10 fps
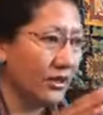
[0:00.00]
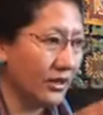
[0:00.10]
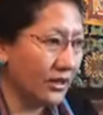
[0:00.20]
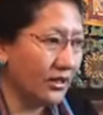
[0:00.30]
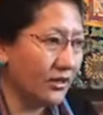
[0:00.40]

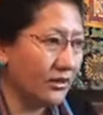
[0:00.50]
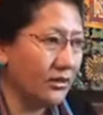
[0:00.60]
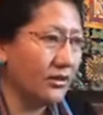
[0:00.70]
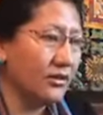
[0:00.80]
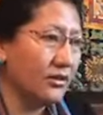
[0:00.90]
and
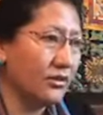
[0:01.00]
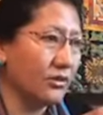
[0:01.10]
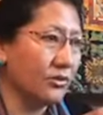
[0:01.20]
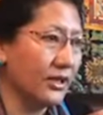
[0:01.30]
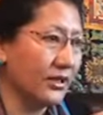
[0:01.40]

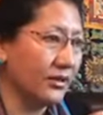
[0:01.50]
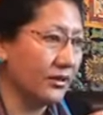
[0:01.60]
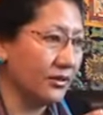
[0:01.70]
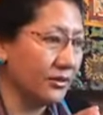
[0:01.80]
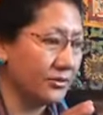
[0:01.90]
sort of like
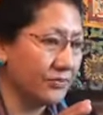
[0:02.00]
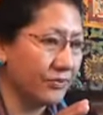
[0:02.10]
the